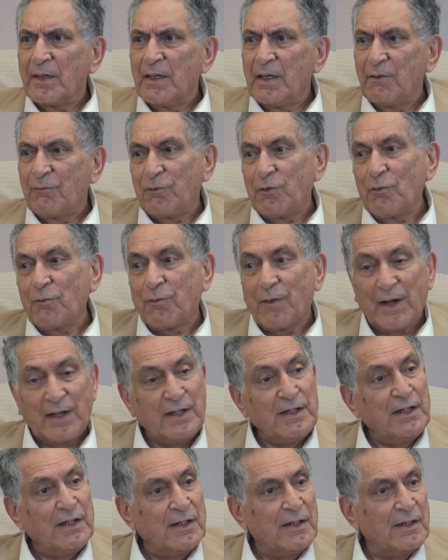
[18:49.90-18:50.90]
If you
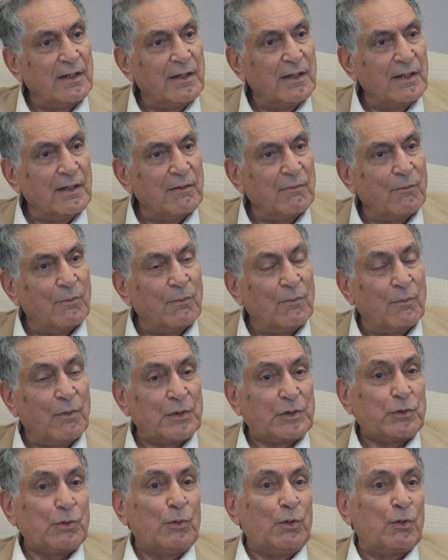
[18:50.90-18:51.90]
find
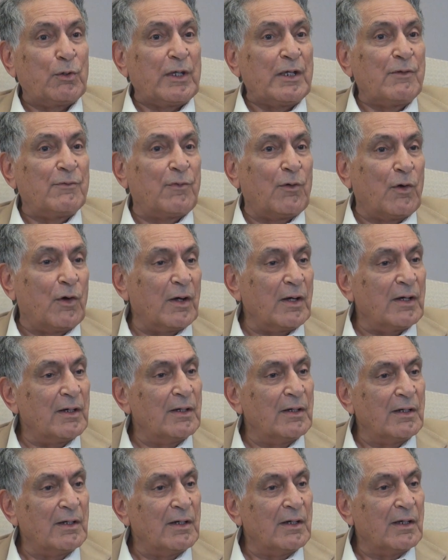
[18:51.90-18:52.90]
what you're looking for,
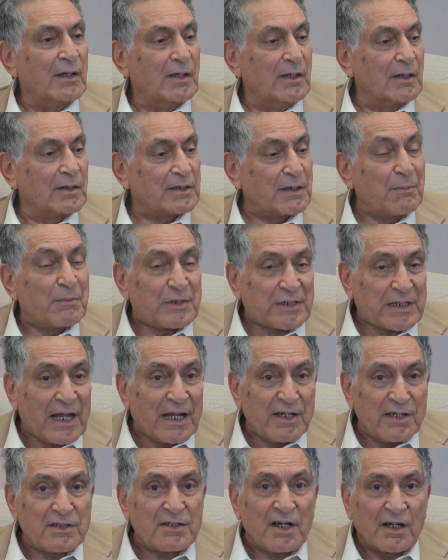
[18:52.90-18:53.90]
some
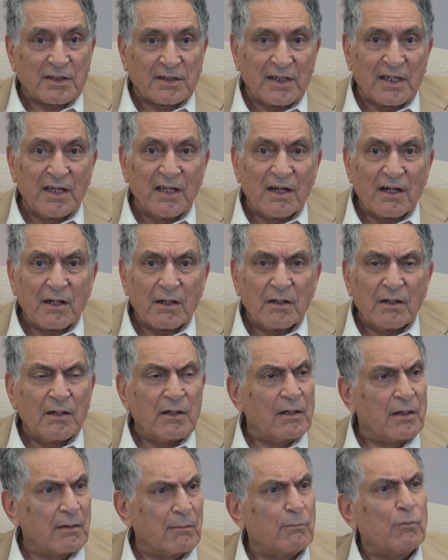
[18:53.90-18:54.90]
signs are there,
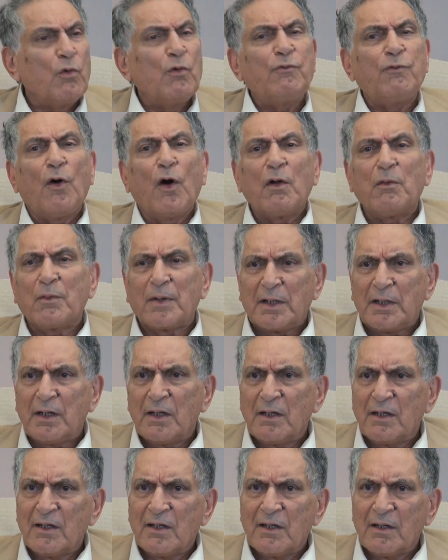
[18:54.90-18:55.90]
move forward.
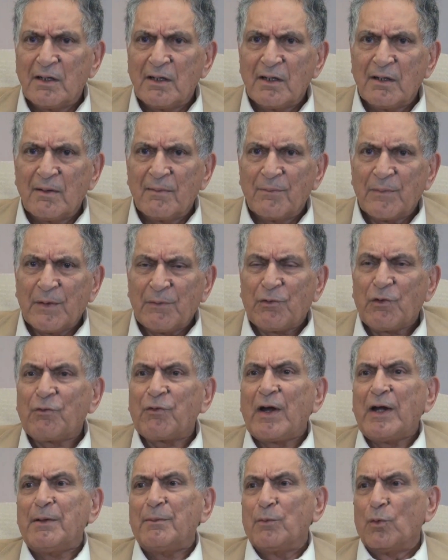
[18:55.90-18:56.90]
If you
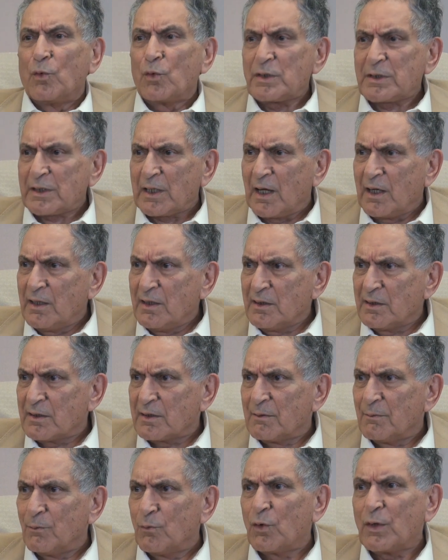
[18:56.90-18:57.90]
find more
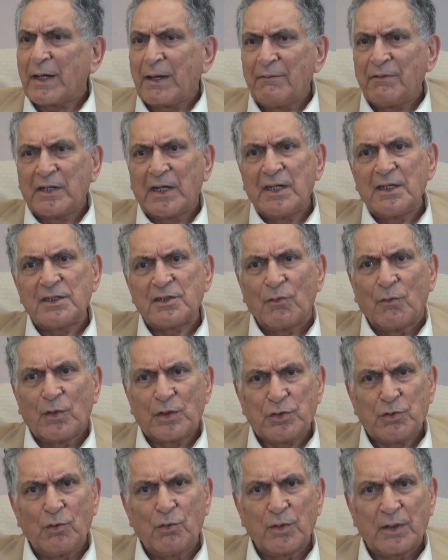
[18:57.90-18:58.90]
signs, more evidence of
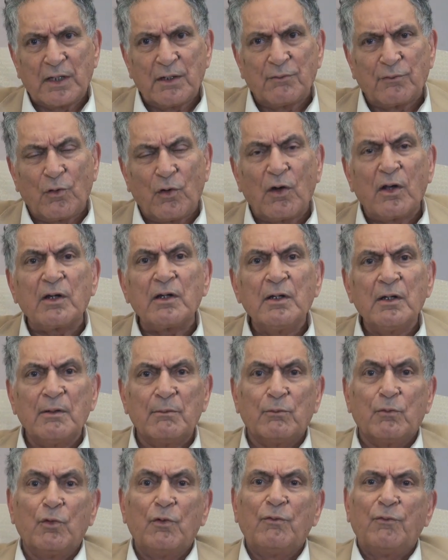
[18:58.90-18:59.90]
what you're looking for,
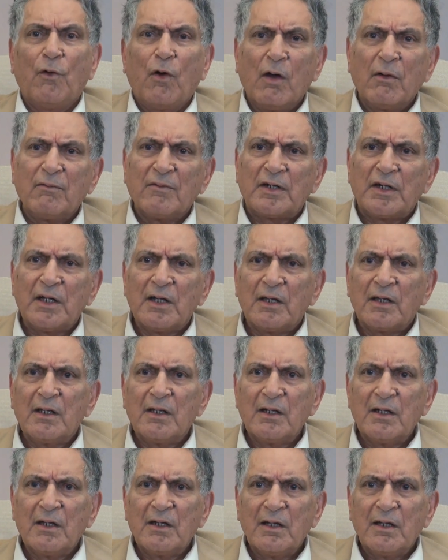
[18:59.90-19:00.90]
move forward.
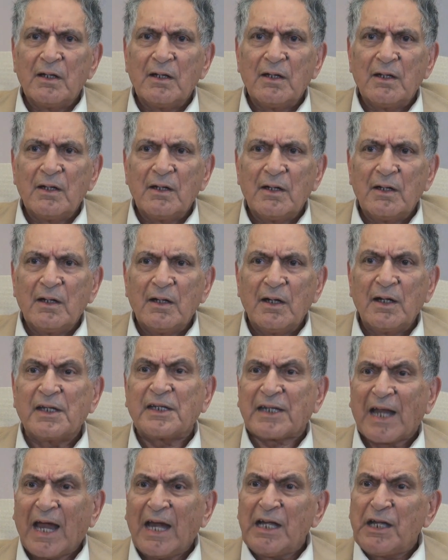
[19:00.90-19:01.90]

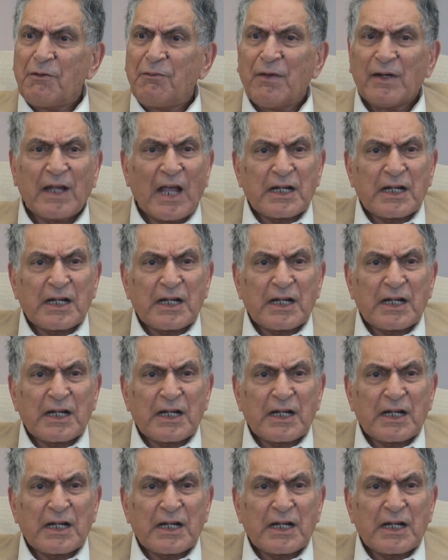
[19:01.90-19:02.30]
It's scientific